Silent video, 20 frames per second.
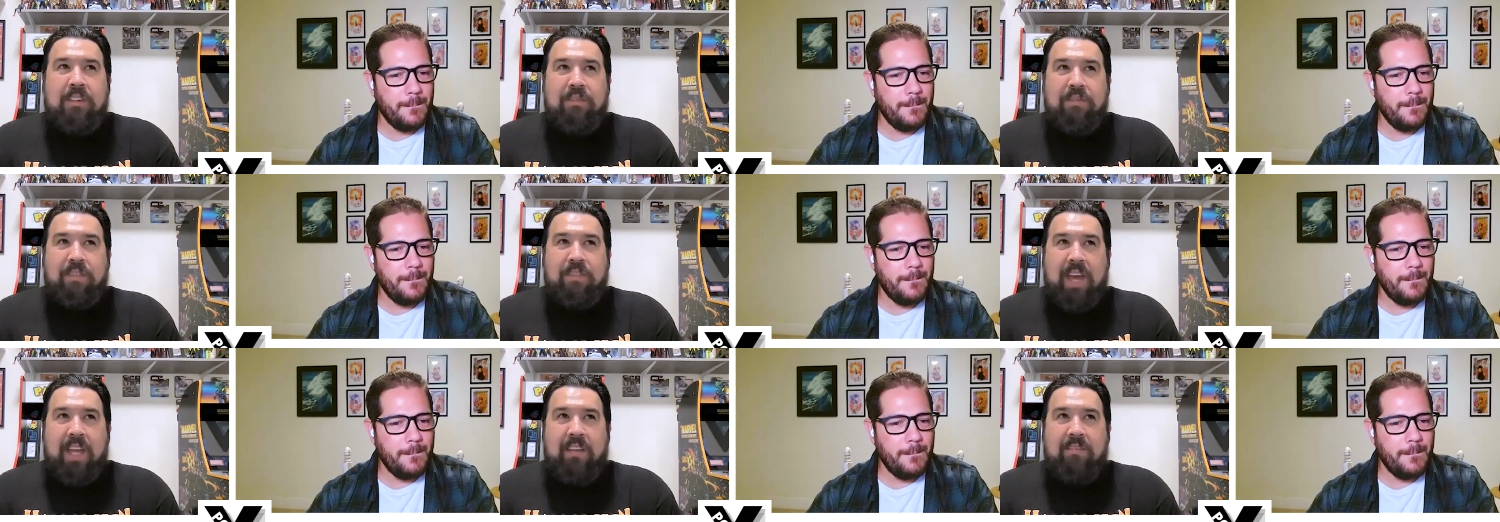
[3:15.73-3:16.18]
Speaker 1: a
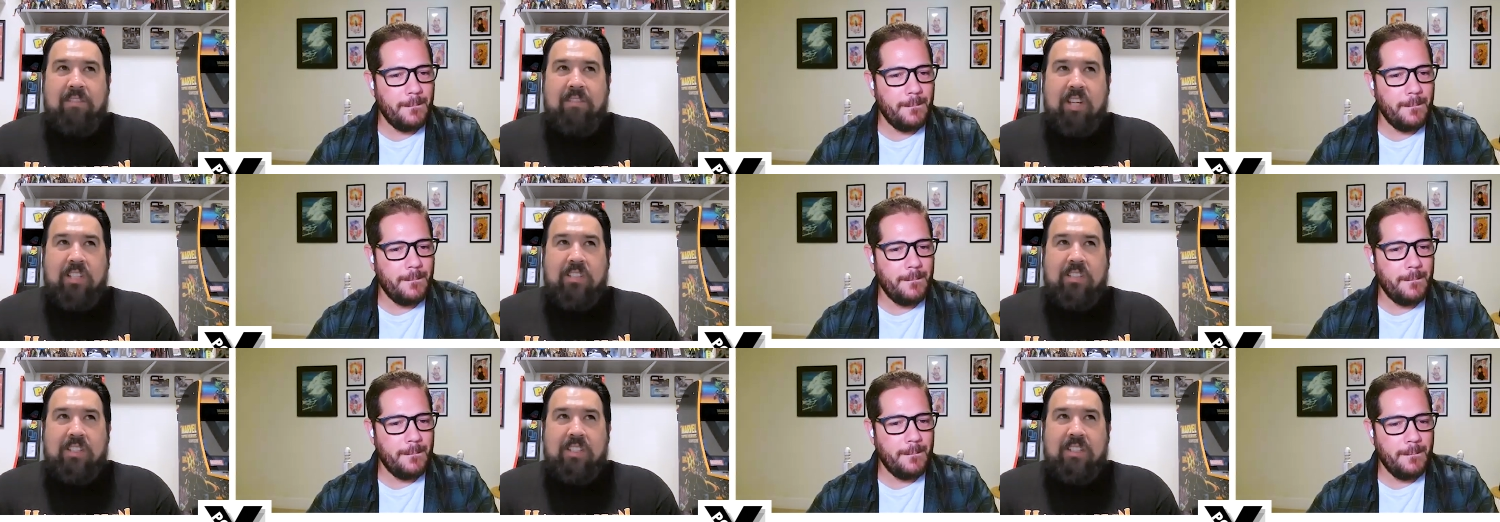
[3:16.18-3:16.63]
fan of
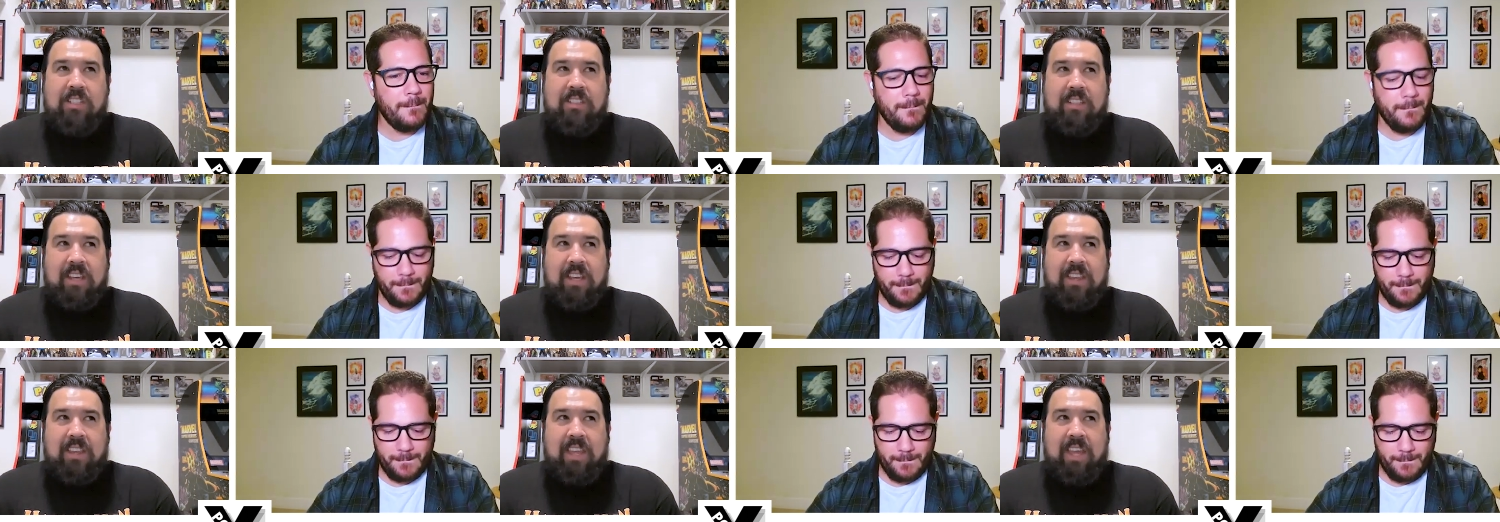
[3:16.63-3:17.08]
Justin's
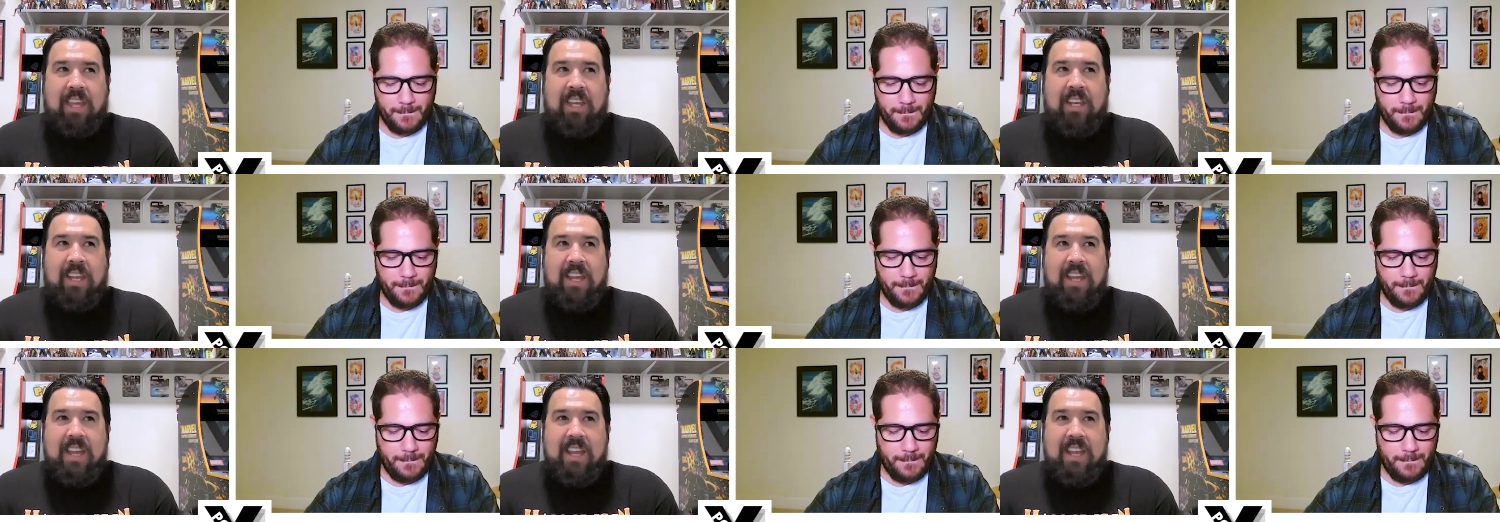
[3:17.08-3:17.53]
and
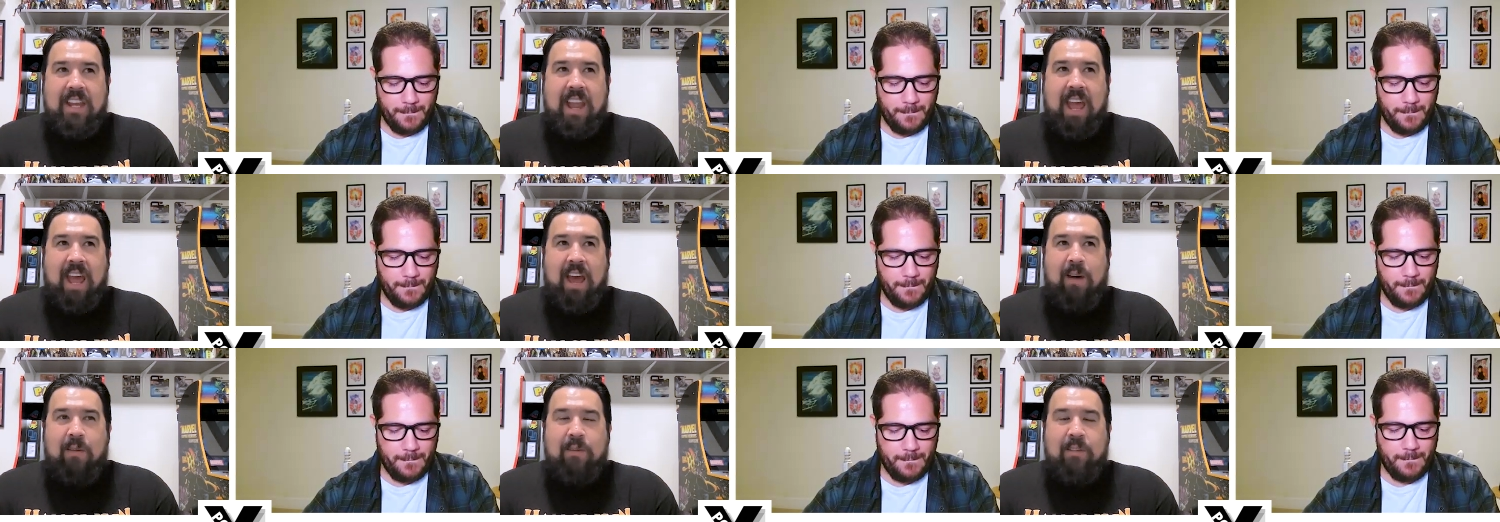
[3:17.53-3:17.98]
then
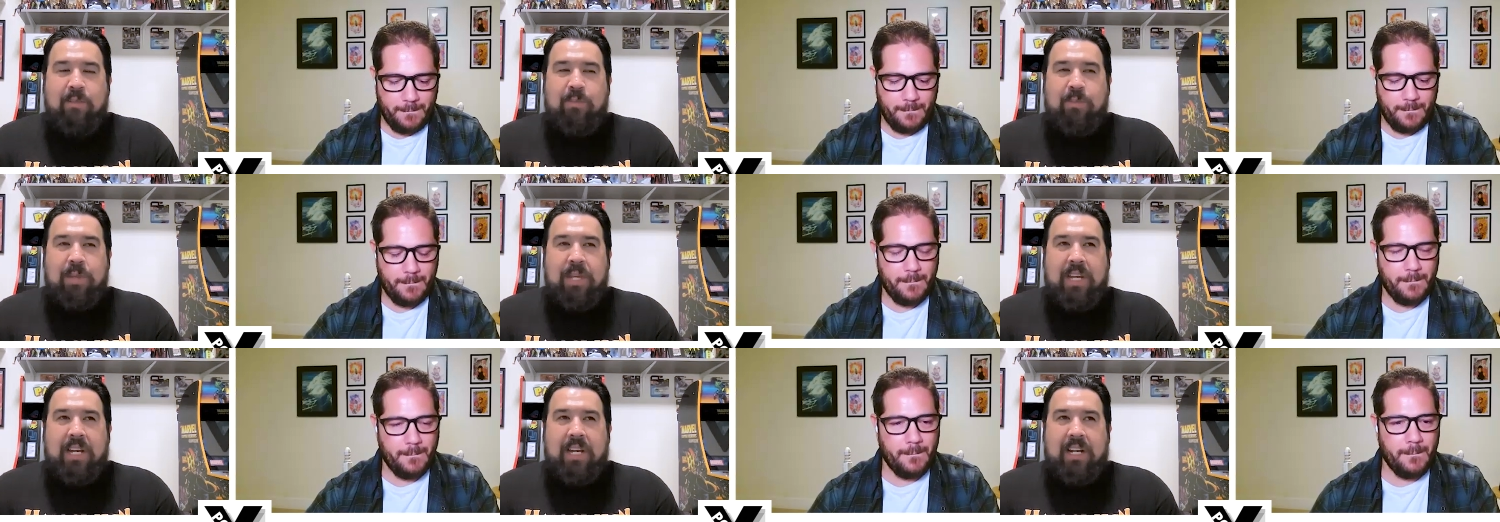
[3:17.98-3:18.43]
now has
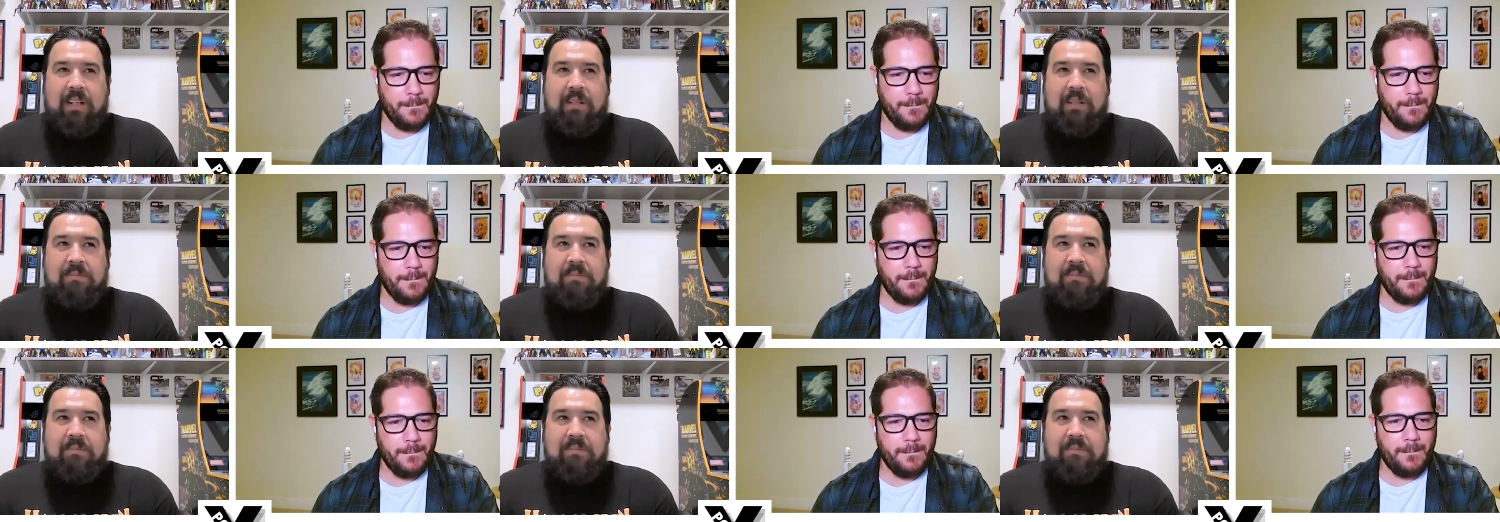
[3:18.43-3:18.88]

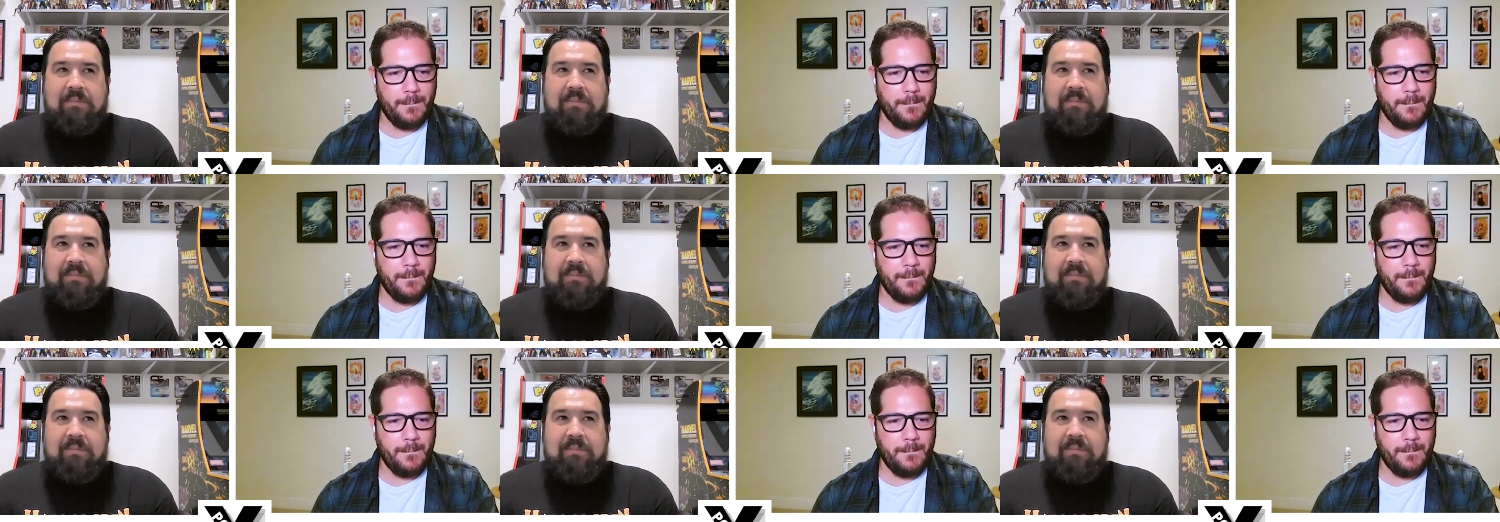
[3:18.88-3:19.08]
become